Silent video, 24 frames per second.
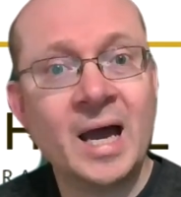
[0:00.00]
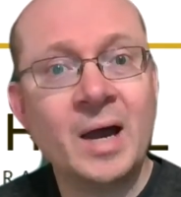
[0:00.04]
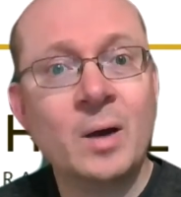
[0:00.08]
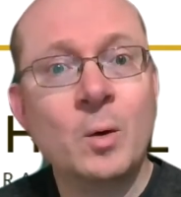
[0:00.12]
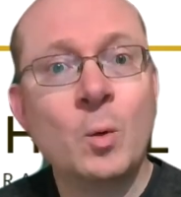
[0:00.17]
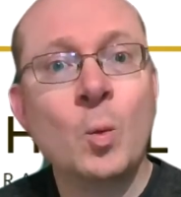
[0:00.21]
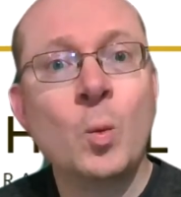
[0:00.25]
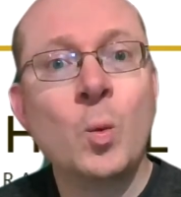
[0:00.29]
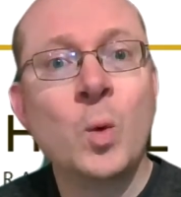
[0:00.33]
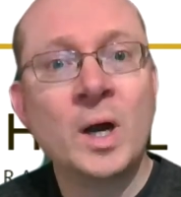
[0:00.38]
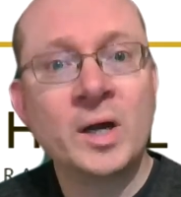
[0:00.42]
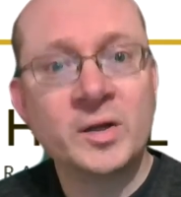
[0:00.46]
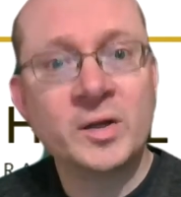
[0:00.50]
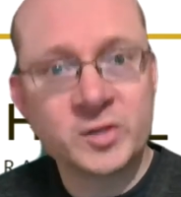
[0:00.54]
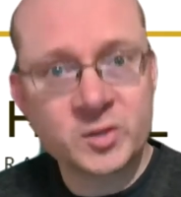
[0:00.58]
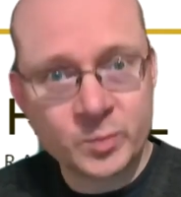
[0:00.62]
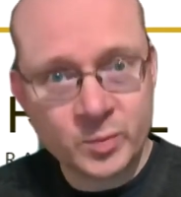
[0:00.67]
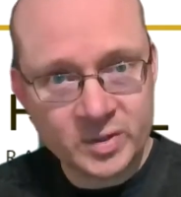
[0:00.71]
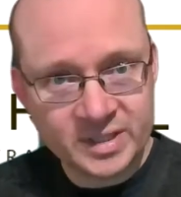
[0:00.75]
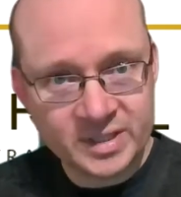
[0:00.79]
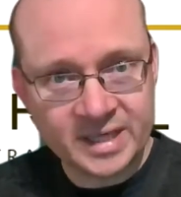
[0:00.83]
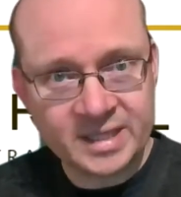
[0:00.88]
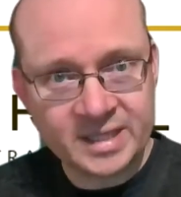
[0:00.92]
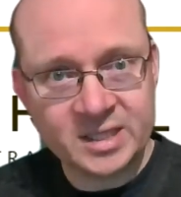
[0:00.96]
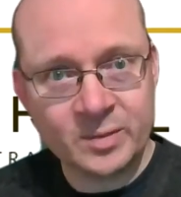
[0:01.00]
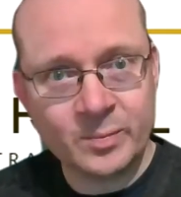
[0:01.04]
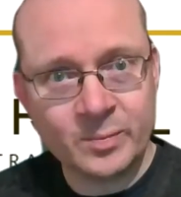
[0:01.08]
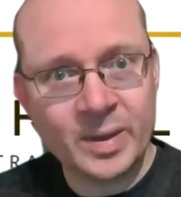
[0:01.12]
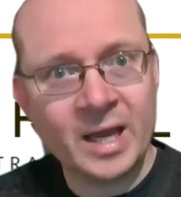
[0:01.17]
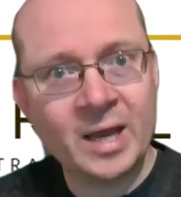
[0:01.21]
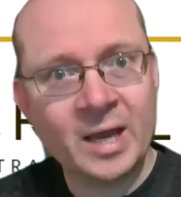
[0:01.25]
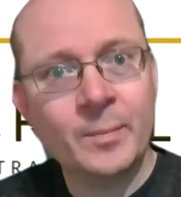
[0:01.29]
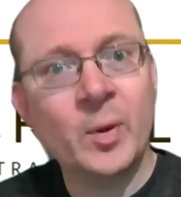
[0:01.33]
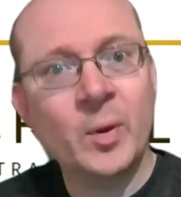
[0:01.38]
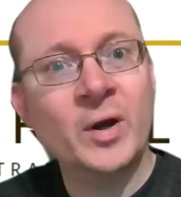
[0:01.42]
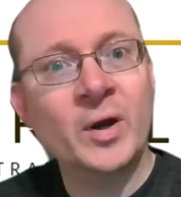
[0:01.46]
whilst presenting
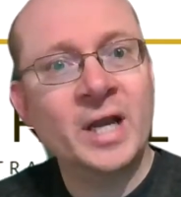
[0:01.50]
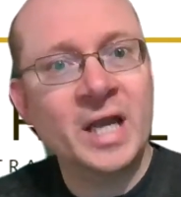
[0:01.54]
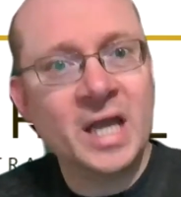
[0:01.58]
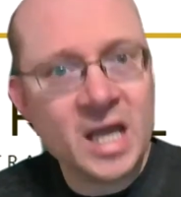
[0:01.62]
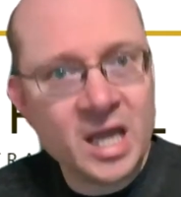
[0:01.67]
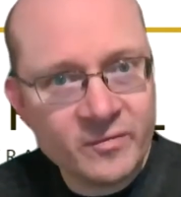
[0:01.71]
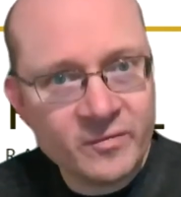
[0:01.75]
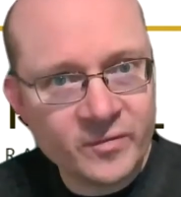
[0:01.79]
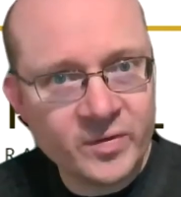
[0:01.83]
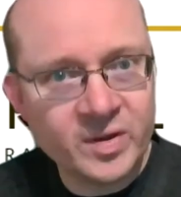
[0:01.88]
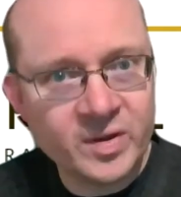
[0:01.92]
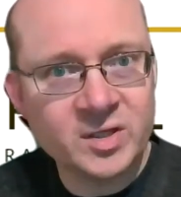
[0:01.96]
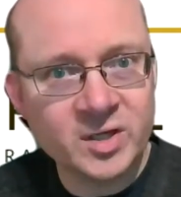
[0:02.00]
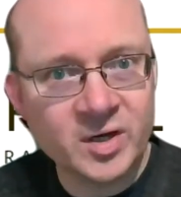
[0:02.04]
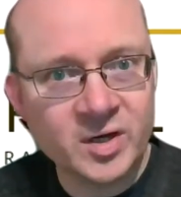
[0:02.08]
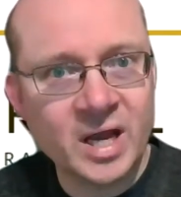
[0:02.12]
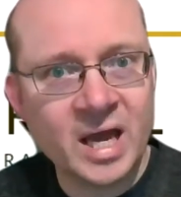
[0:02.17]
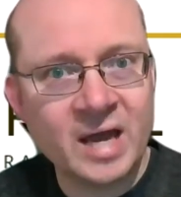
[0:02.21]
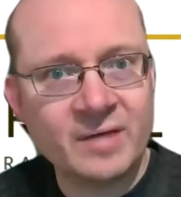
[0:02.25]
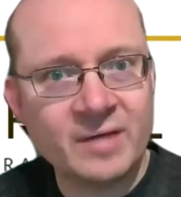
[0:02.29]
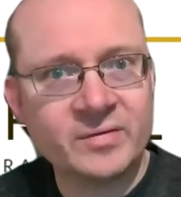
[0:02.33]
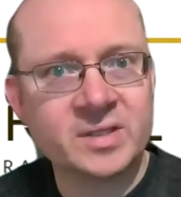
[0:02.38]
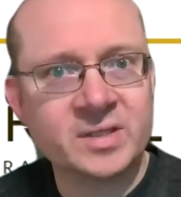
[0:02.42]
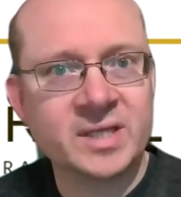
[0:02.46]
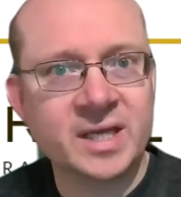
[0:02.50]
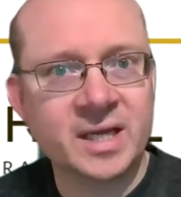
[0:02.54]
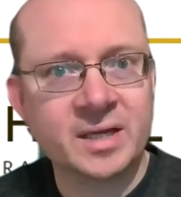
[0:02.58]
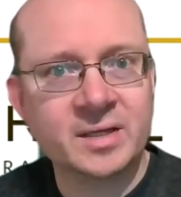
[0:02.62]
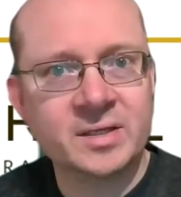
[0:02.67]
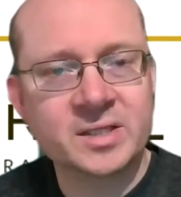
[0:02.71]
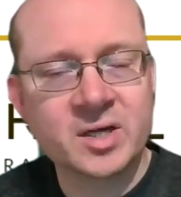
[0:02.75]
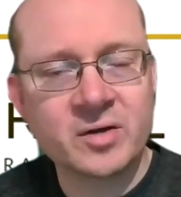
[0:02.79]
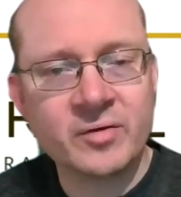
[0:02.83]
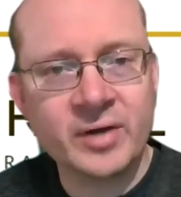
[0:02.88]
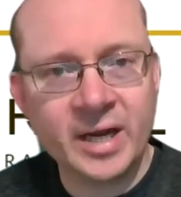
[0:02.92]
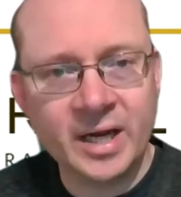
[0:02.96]
PowerPoint if you don't have a second
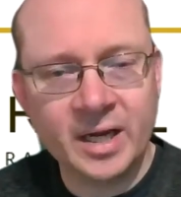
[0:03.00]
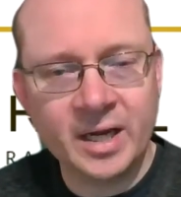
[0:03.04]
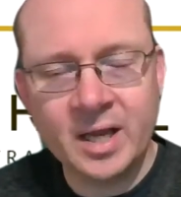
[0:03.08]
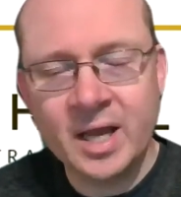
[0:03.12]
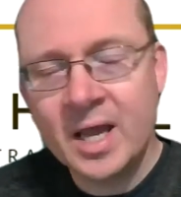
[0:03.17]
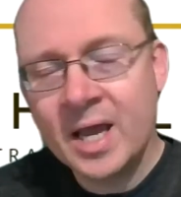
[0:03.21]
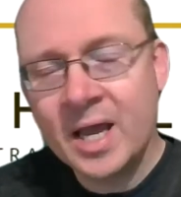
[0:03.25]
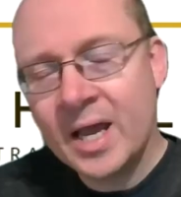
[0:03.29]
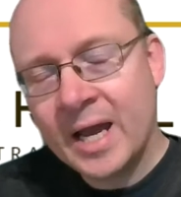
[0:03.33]
screen.